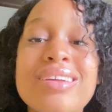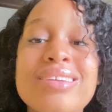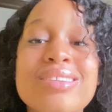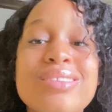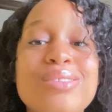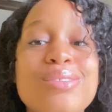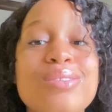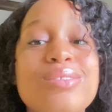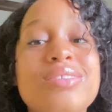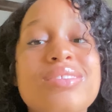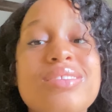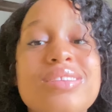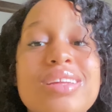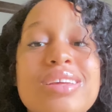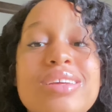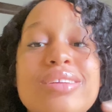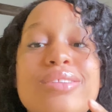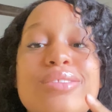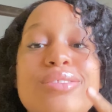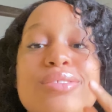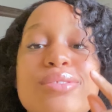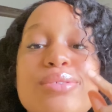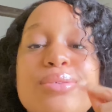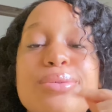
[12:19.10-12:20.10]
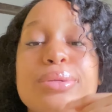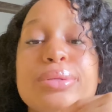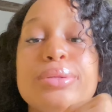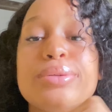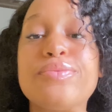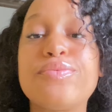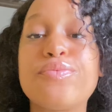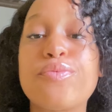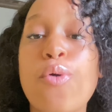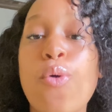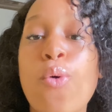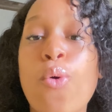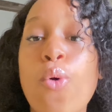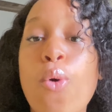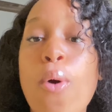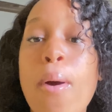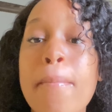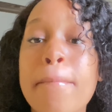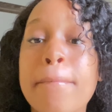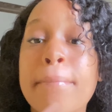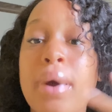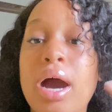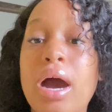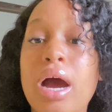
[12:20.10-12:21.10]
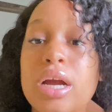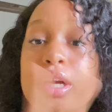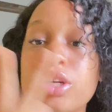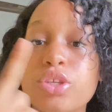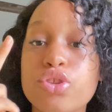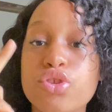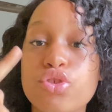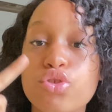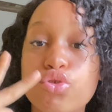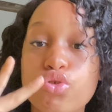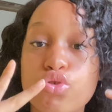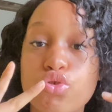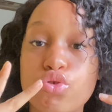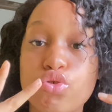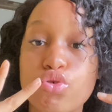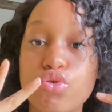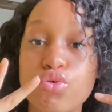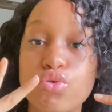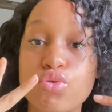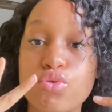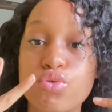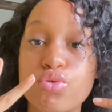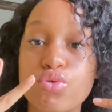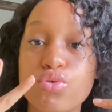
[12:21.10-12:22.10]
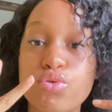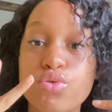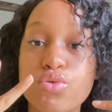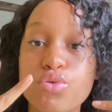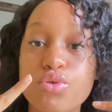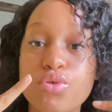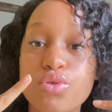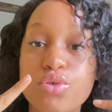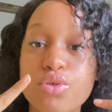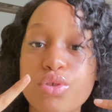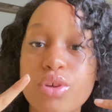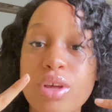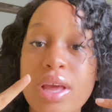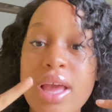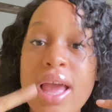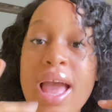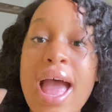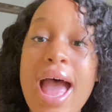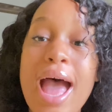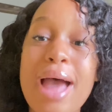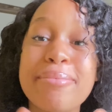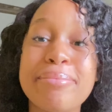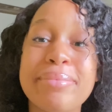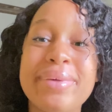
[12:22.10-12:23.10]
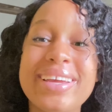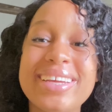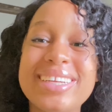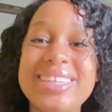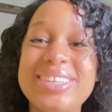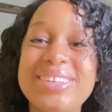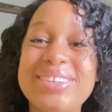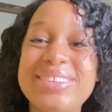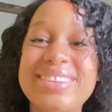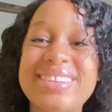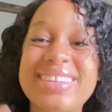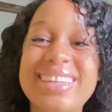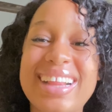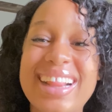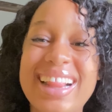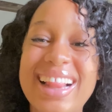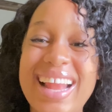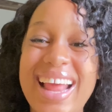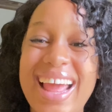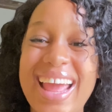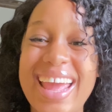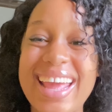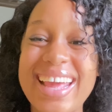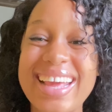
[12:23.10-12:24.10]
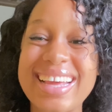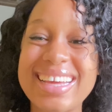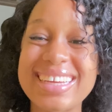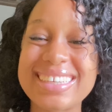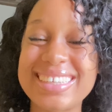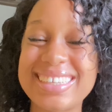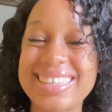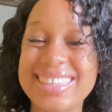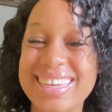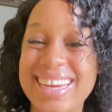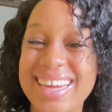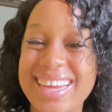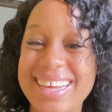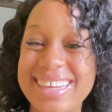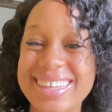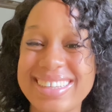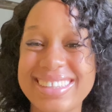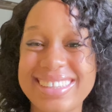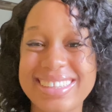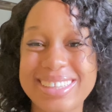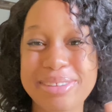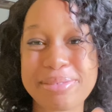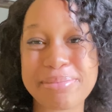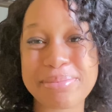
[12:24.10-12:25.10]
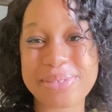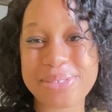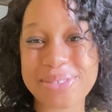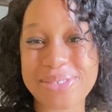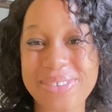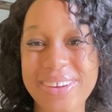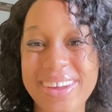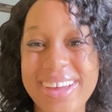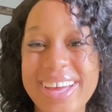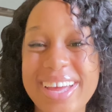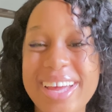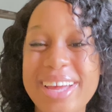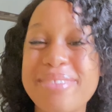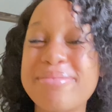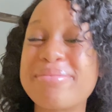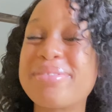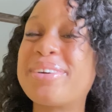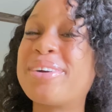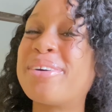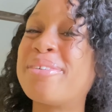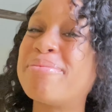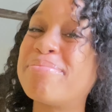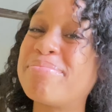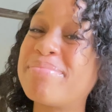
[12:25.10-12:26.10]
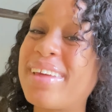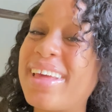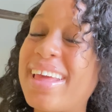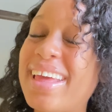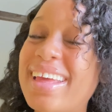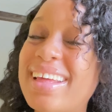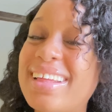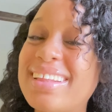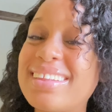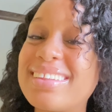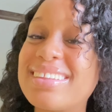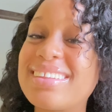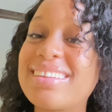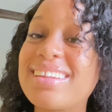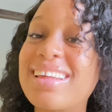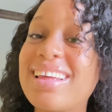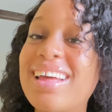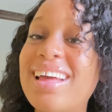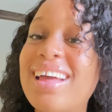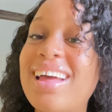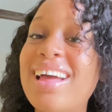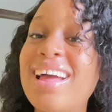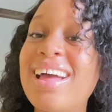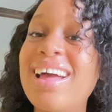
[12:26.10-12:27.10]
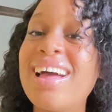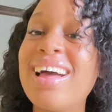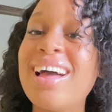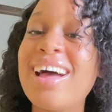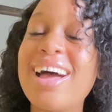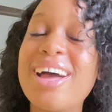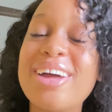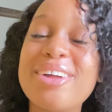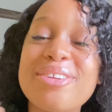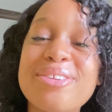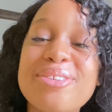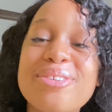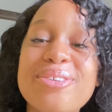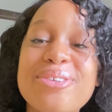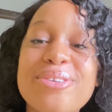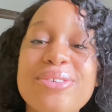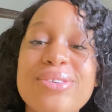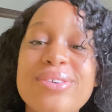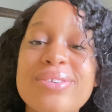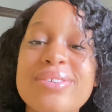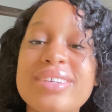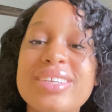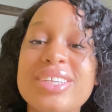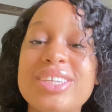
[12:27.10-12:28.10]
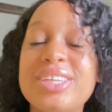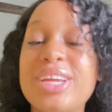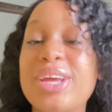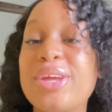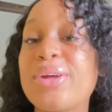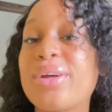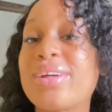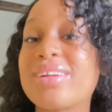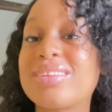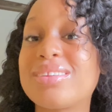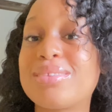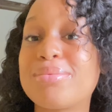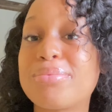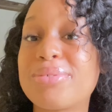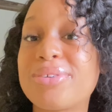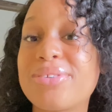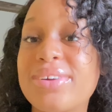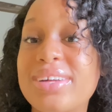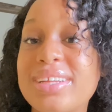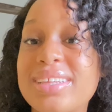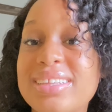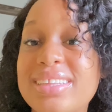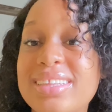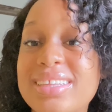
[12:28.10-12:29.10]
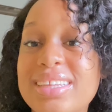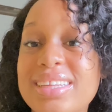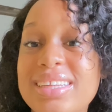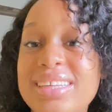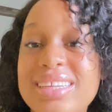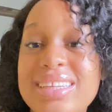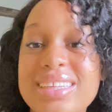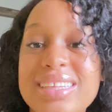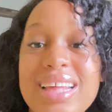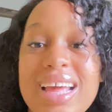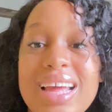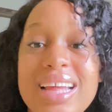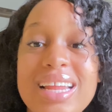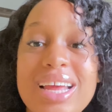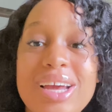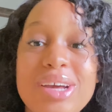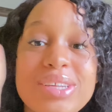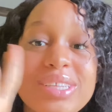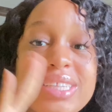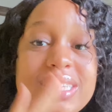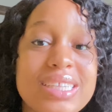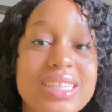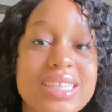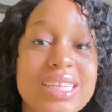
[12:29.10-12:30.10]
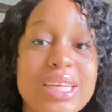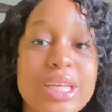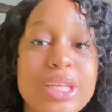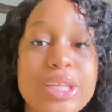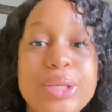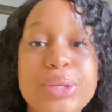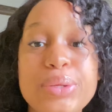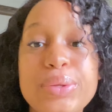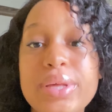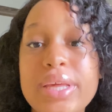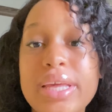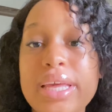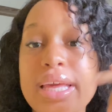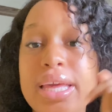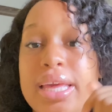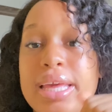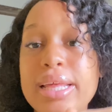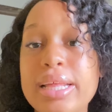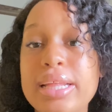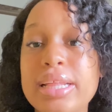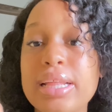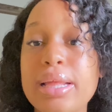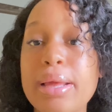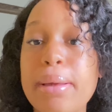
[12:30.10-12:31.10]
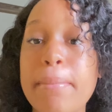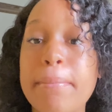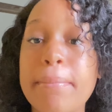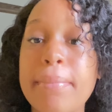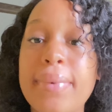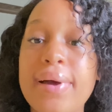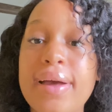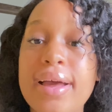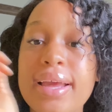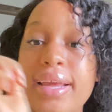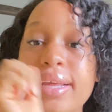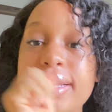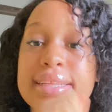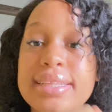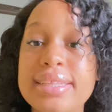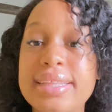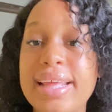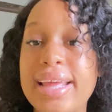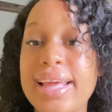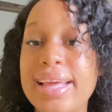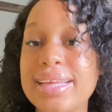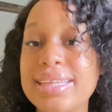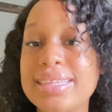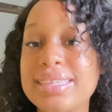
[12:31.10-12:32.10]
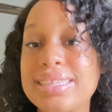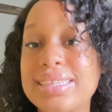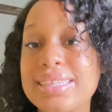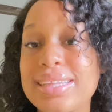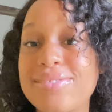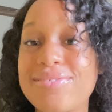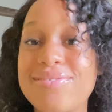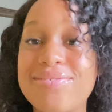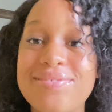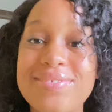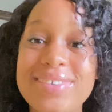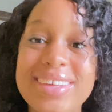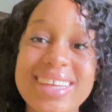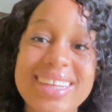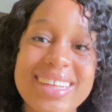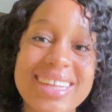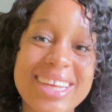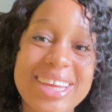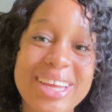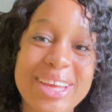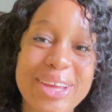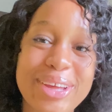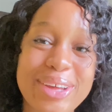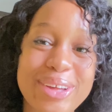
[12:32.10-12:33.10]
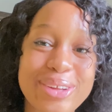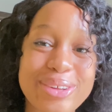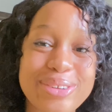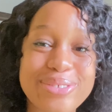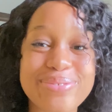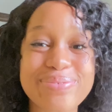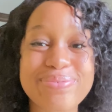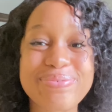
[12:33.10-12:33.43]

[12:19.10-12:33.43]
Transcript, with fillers: So stay tuned for part two. And make sure to like, share, subscribe, comment. I don't know, share your experiences, and I'll see you in my next video.